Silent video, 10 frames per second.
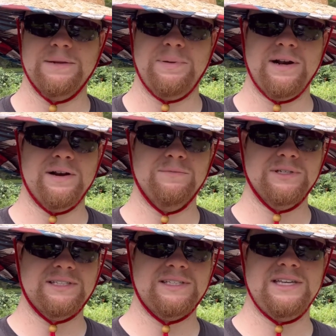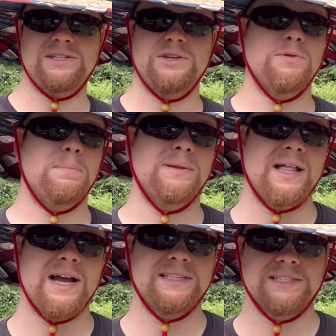depending on what season you
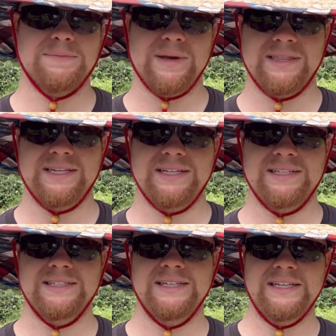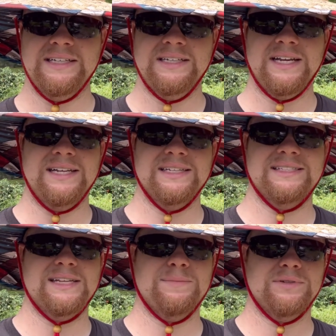apply this method in the
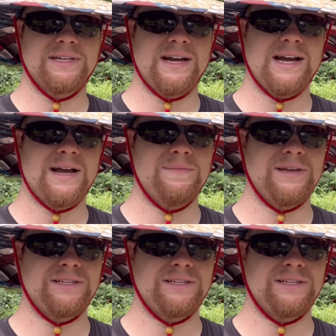summertime,